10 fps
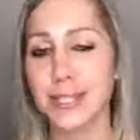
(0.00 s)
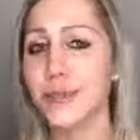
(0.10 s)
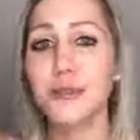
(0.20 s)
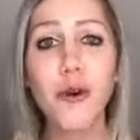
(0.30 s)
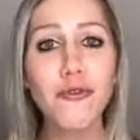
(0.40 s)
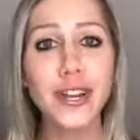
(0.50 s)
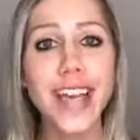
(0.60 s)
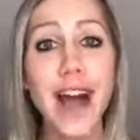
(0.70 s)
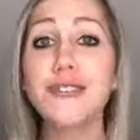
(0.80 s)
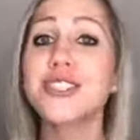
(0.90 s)
So don't freak
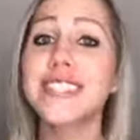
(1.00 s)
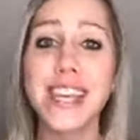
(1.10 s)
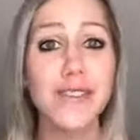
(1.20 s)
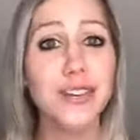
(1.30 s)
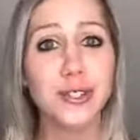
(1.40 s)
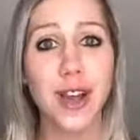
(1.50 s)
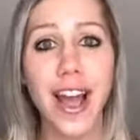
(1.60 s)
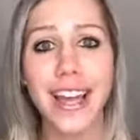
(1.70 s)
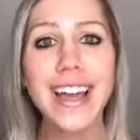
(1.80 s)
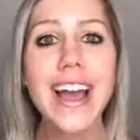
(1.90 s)
out, just give it a
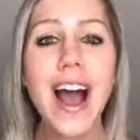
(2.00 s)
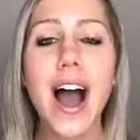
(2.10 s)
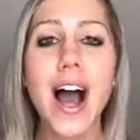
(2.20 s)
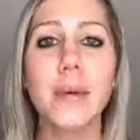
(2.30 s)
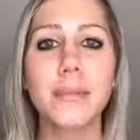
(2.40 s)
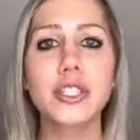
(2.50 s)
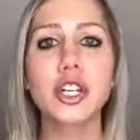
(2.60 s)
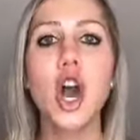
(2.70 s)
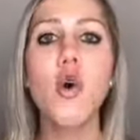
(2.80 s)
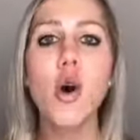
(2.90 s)
try. To
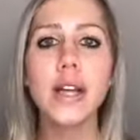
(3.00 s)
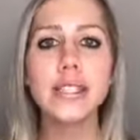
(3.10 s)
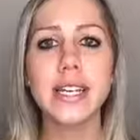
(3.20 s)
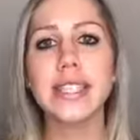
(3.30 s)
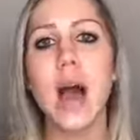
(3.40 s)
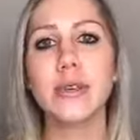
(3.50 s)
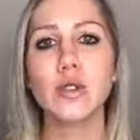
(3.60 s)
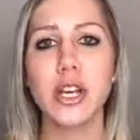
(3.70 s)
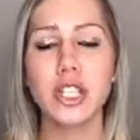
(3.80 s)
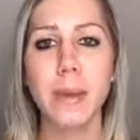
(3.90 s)
go on to Tommy's
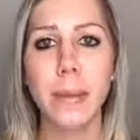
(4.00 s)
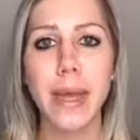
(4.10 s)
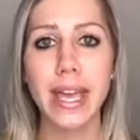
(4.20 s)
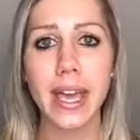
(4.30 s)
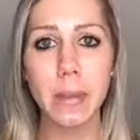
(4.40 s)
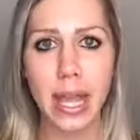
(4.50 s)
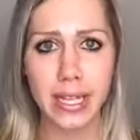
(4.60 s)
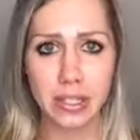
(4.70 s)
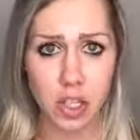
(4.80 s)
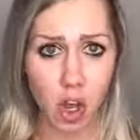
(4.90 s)
question about pink
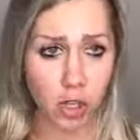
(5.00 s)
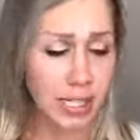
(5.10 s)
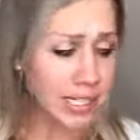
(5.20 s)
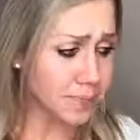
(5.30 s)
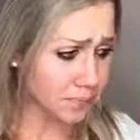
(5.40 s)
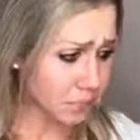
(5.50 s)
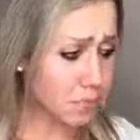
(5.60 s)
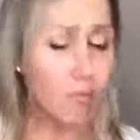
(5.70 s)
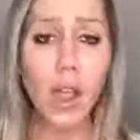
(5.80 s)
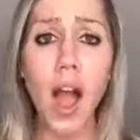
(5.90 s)
Himalayan salt,
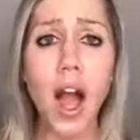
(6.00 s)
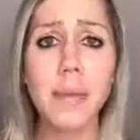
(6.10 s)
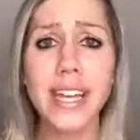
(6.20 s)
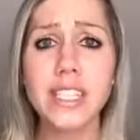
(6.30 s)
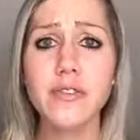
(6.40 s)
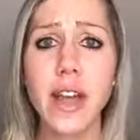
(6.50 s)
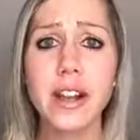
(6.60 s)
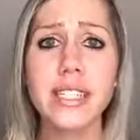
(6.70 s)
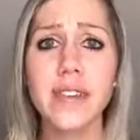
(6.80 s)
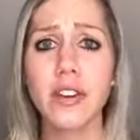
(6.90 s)
it's
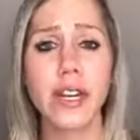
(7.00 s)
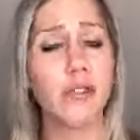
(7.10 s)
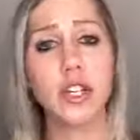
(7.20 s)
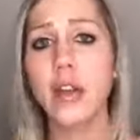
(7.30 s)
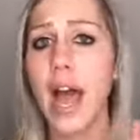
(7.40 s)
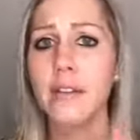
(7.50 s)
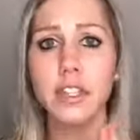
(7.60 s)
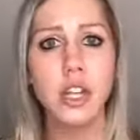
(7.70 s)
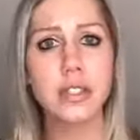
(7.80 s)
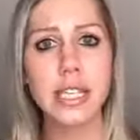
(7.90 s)
very different for you to have,
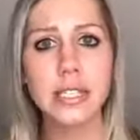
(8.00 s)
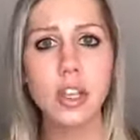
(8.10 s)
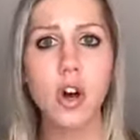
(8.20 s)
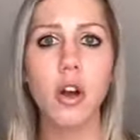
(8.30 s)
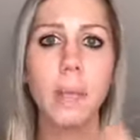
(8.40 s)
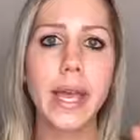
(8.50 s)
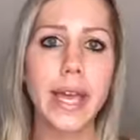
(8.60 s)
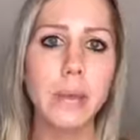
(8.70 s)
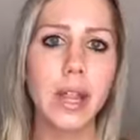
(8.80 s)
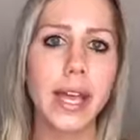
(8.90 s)
sea salt or pink
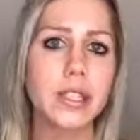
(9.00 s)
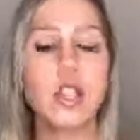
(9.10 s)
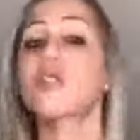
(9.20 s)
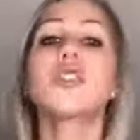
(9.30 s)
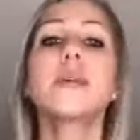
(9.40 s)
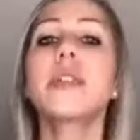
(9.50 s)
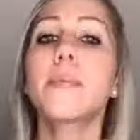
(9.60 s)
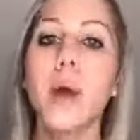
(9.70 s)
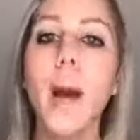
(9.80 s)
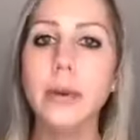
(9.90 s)
Himalayan salt. Just some of the
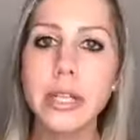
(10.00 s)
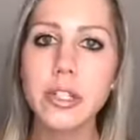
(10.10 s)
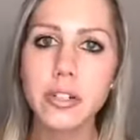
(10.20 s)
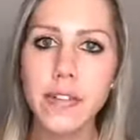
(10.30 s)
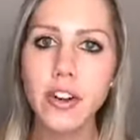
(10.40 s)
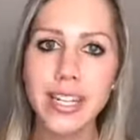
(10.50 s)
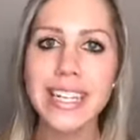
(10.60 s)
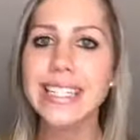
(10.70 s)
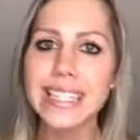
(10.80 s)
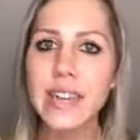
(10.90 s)
properties are different.
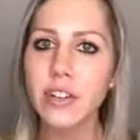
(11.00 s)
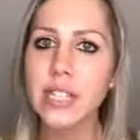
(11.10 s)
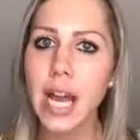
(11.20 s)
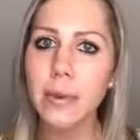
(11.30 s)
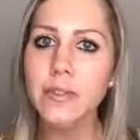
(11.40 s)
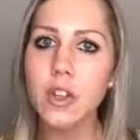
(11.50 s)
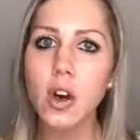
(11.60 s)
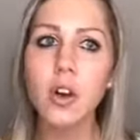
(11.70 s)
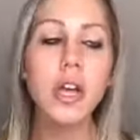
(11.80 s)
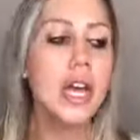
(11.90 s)
It is a different type of
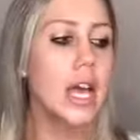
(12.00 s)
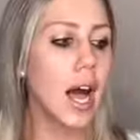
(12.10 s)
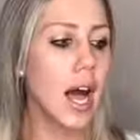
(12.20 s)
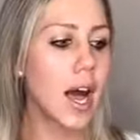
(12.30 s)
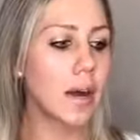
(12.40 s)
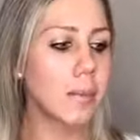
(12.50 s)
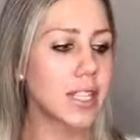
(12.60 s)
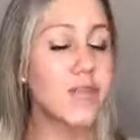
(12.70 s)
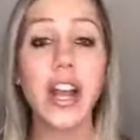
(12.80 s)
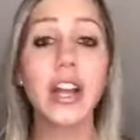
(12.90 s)
salt.
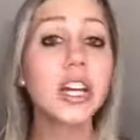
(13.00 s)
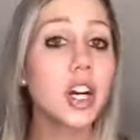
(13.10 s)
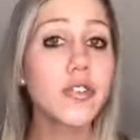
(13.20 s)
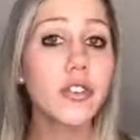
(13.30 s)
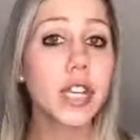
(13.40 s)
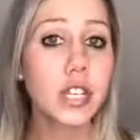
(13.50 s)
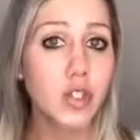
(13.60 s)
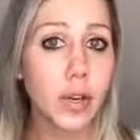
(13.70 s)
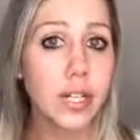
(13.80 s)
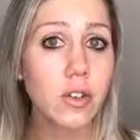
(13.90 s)
It's very good for the
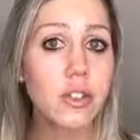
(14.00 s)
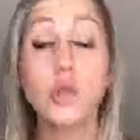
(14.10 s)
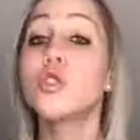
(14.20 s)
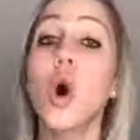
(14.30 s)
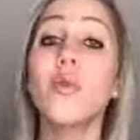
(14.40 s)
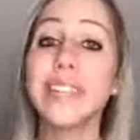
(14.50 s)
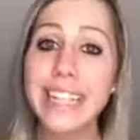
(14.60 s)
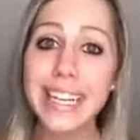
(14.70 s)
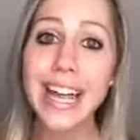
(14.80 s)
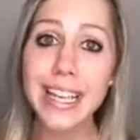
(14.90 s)
adrenals. You don't
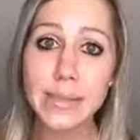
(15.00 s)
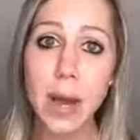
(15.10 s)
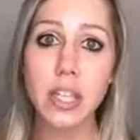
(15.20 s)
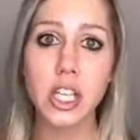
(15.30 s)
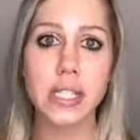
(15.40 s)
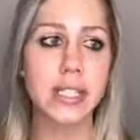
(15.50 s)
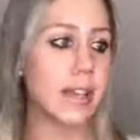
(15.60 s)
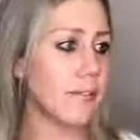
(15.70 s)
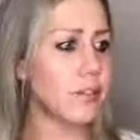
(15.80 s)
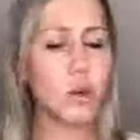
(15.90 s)
need as much as
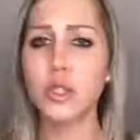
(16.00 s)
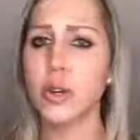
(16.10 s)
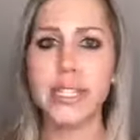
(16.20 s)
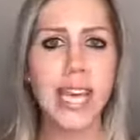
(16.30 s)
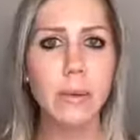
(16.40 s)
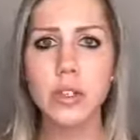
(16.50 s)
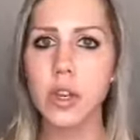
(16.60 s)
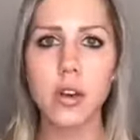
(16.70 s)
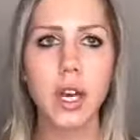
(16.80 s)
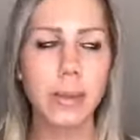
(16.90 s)
if you were doing table
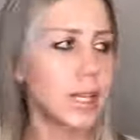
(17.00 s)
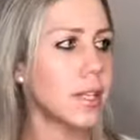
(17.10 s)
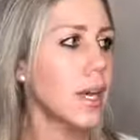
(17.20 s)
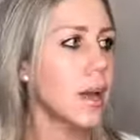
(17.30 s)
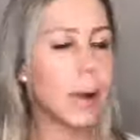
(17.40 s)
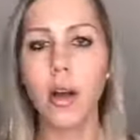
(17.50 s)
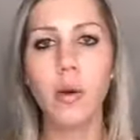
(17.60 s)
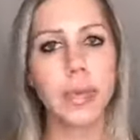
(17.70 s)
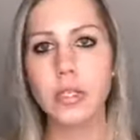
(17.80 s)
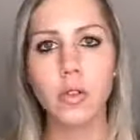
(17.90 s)
salt. I mean, by all
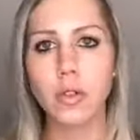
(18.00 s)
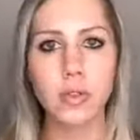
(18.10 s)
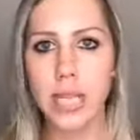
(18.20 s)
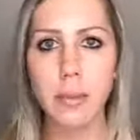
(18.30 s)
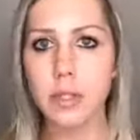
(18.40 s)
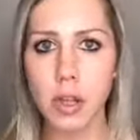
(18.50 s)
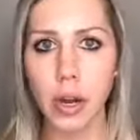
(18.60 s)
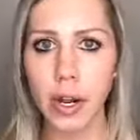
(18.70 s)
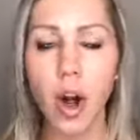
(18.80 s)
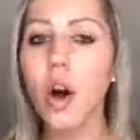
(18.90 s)
means, don't use table salt
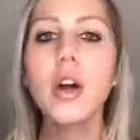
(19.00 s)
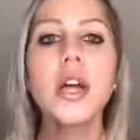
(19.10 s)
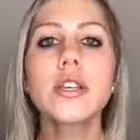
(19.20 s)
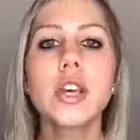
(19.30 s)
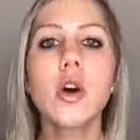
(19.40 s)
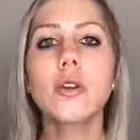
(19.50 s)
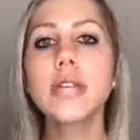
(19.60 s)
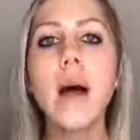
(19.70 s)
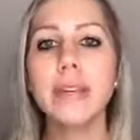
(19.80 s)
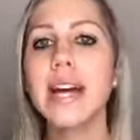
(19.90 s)
at all. So
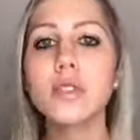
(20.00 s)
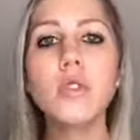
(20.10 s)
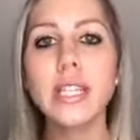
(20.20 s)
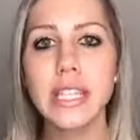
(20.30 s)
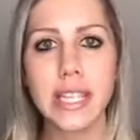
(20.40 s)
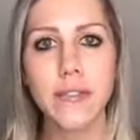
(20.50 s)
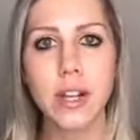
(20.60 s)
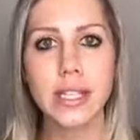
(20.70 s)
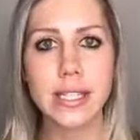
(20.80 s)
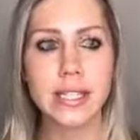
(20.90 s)
Tommy, that's really the
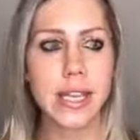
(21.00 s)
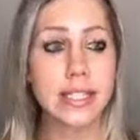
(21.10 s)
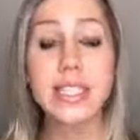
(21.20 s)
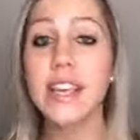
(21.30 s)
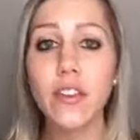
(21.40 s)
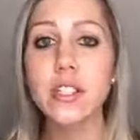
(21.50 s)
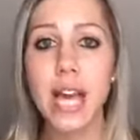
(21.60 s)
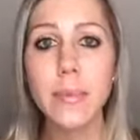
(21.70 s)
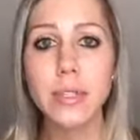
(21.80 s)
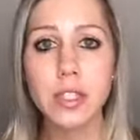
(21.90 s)
difference. It's a different
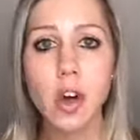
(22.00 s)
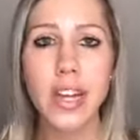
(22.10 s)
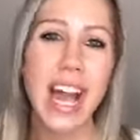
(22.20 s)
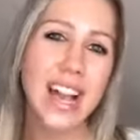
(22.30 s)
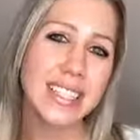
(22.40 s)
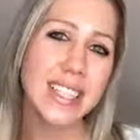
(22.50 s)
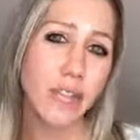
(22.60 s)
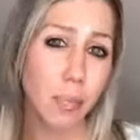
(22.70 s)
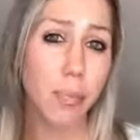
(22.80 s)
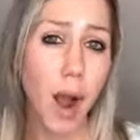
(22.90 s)
type of salt and it has
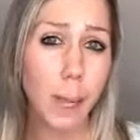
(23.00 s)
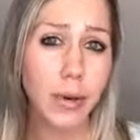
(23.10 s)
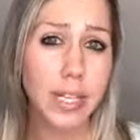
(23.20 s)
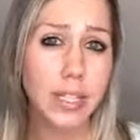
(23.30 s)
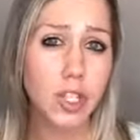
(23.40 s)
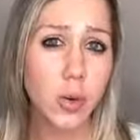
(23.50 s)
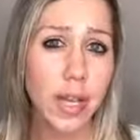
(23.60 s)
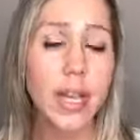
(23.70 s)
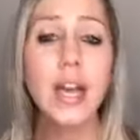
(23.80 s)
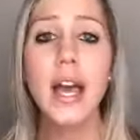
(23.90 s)
different properties to
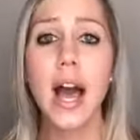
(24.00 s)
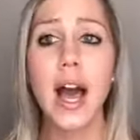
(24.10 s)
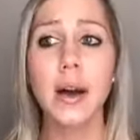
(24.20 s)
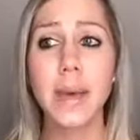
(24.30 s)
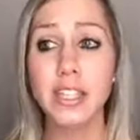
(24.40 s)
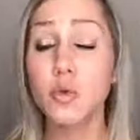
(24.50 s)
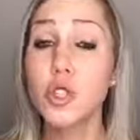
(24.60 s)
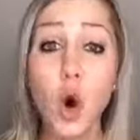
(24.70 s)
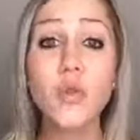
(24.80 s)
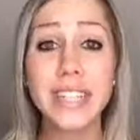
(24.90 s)
it, and you
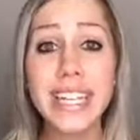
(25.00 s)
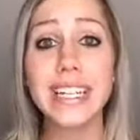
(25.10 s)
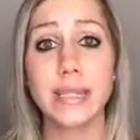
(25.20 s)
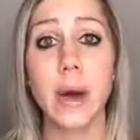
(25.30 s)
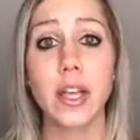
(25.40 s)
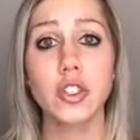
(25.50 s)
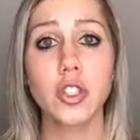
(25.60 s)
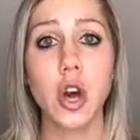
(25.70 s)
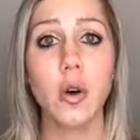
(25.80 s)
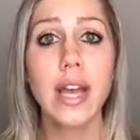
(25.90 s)
don't need as much.
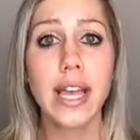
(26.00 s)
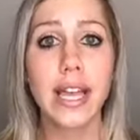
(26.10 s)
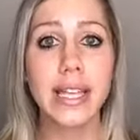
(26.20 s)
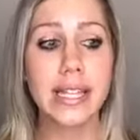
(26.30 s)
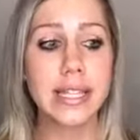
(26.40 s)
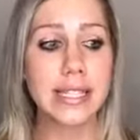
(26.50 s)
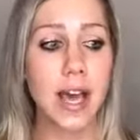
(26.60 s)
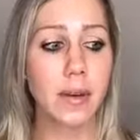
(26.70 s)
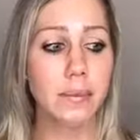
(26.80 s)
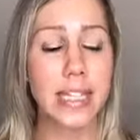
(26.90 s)
So it's
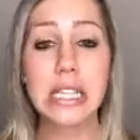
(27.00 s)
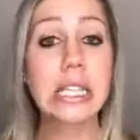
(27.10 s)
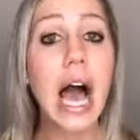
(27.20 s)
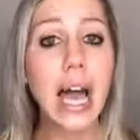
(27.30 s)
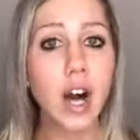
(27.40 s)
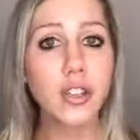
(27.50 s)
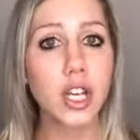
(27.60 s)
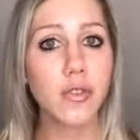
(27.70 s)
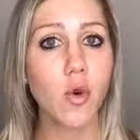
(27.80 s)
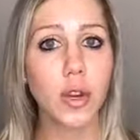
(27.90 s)
a lot
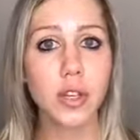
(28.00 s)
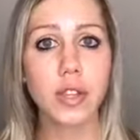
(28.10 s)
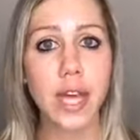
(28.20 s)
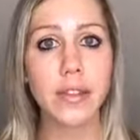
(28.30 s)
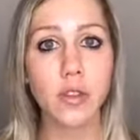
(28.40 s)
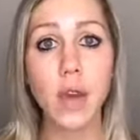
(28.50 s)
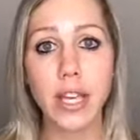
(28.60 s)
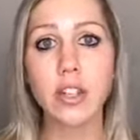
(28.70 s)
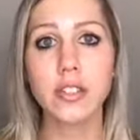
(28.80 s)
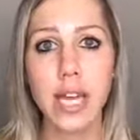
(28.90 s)
healthier for you than the
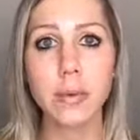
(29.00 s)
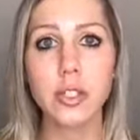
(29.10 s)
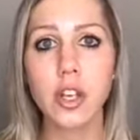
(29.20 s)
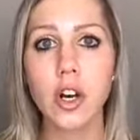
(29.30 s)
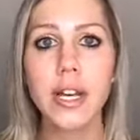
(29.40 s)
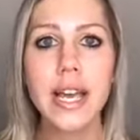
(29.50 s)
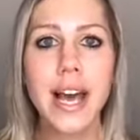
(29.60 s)
regular table salt.